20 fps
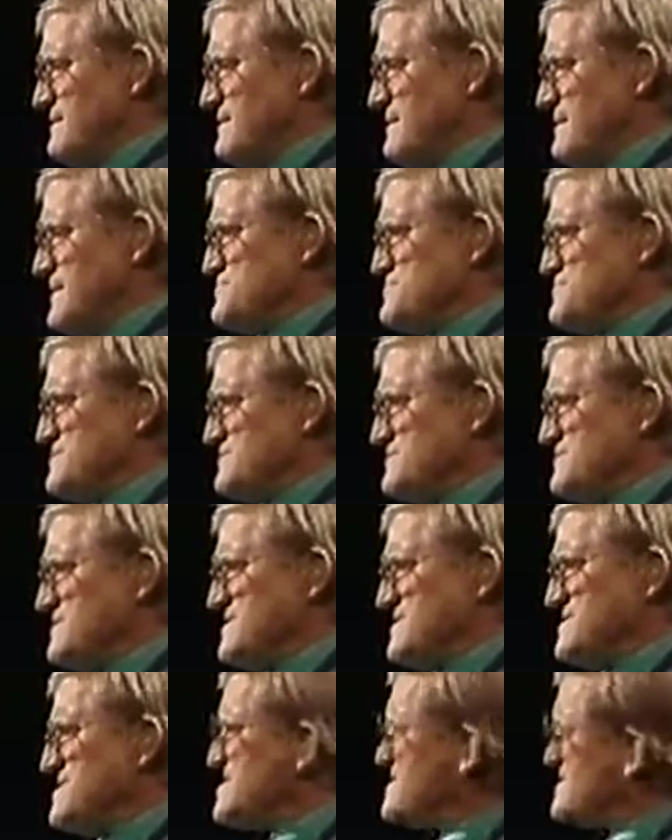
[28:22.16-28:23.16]
they would have
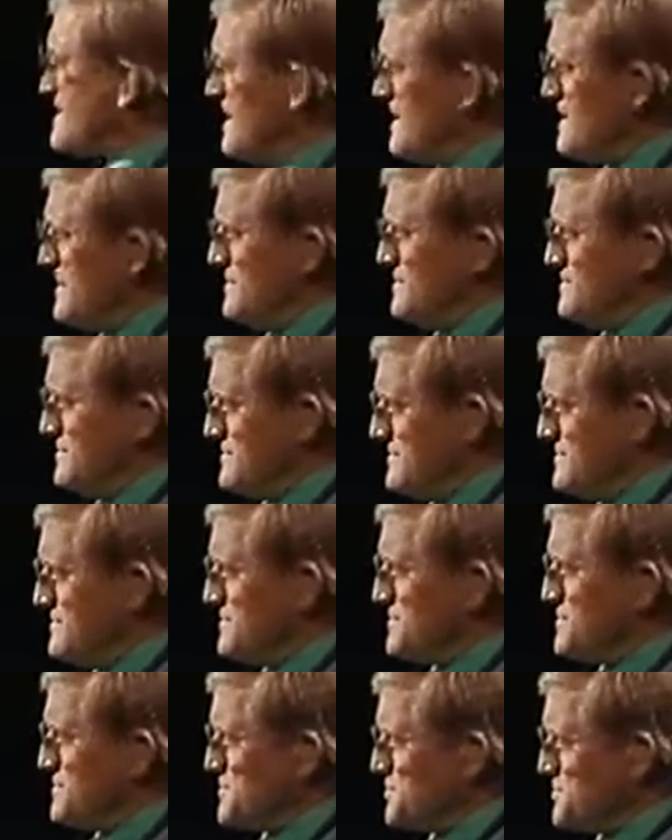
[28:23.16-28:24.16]
been silent
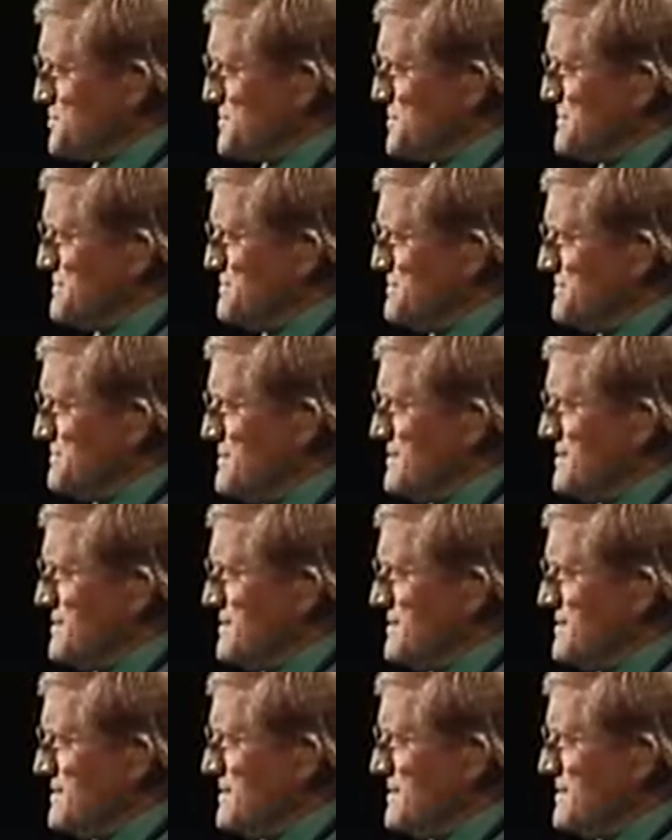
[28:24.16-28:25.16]
to him,
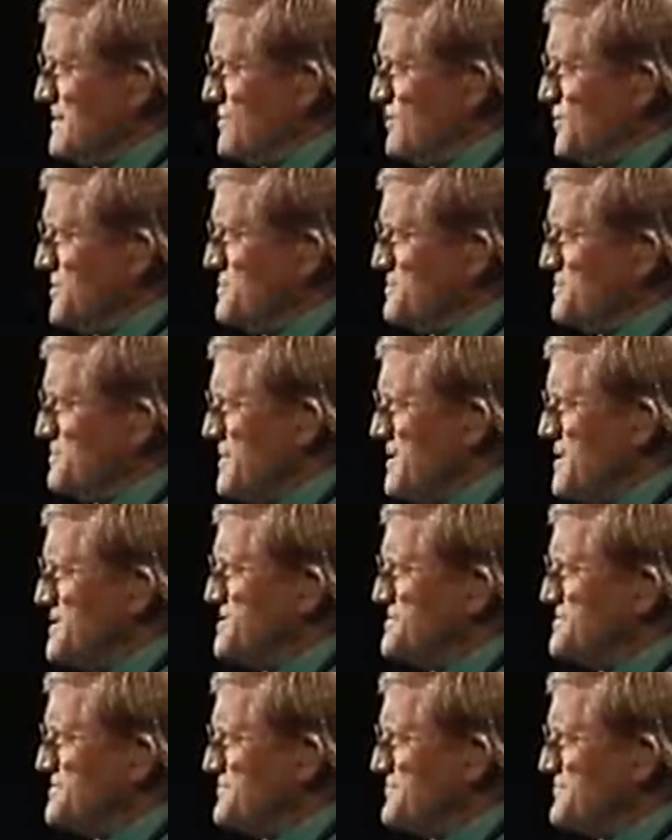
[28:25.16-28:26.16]
which
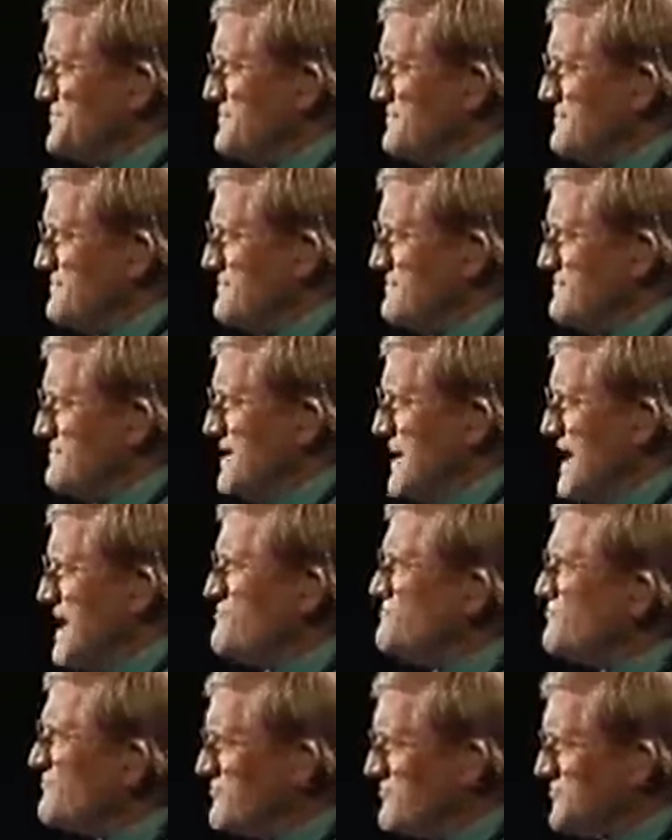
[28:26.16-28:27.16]
might have
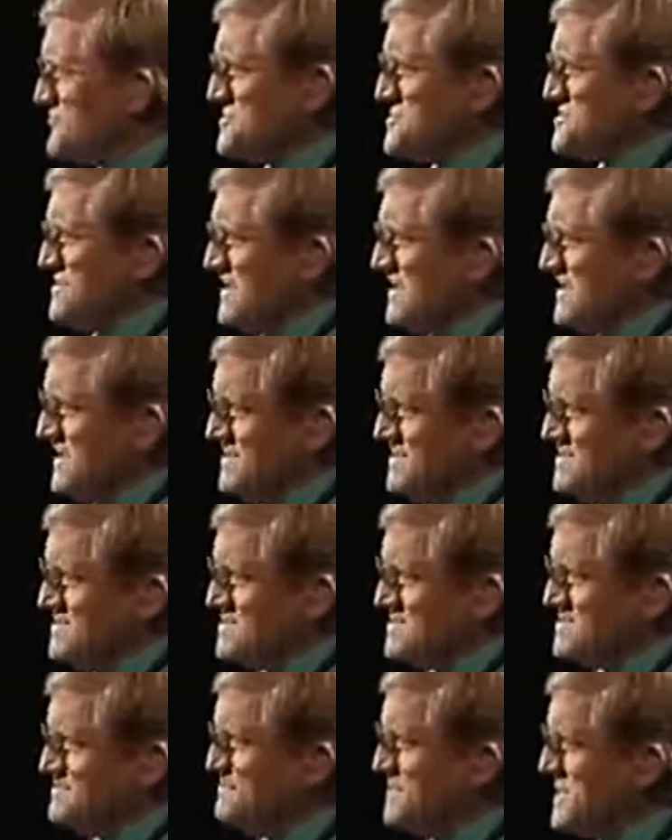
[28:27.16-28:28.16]

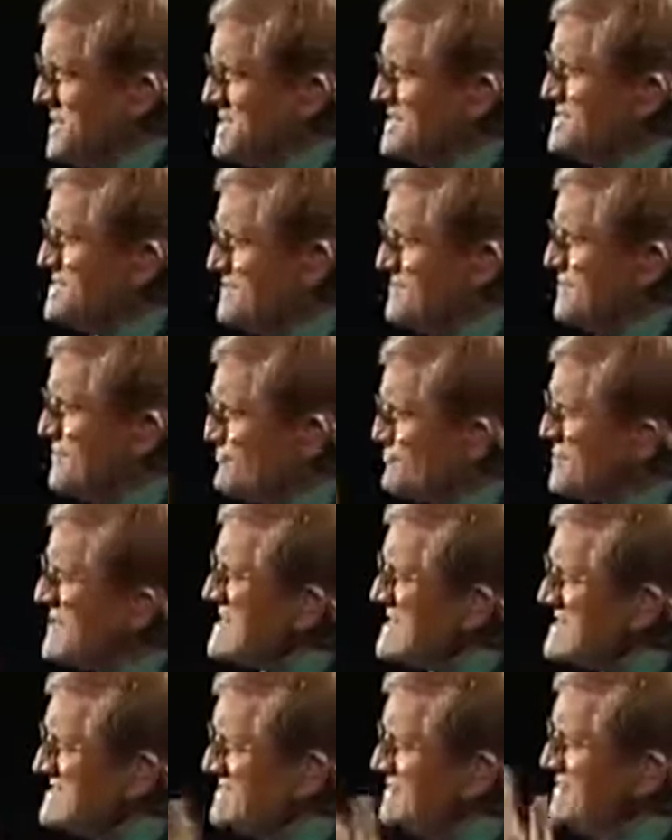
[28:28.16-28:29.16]
emphasized, made a
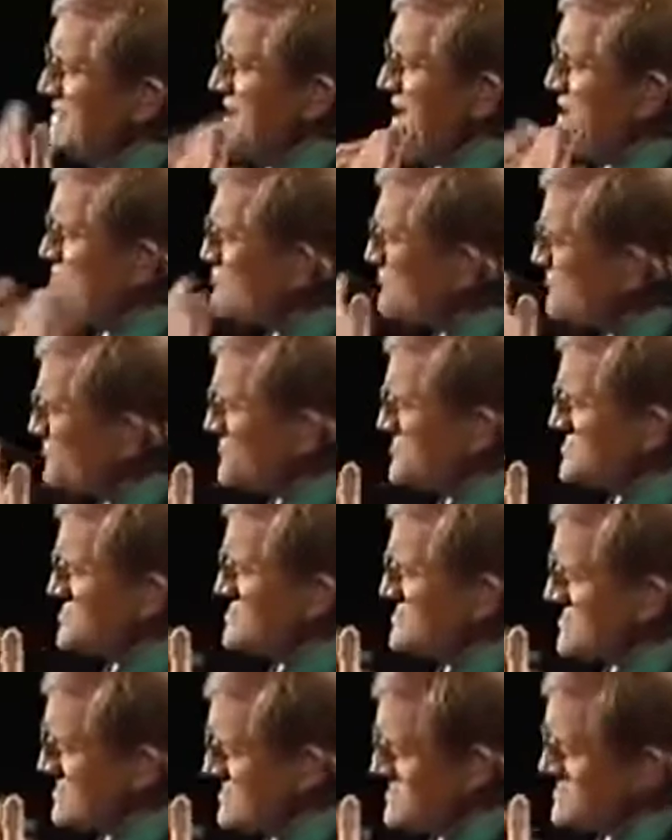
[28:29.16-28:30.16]
greater
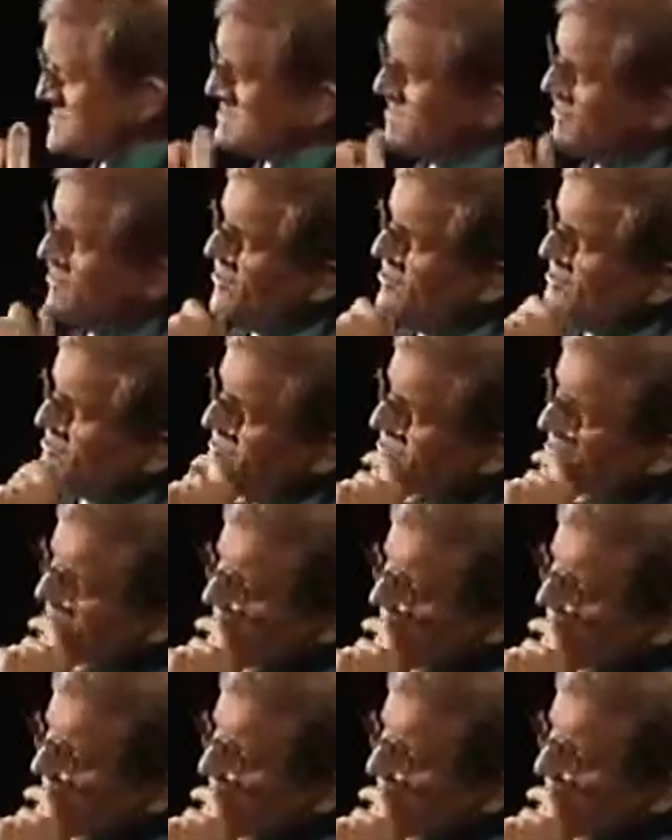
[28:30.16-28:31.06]
emphasis on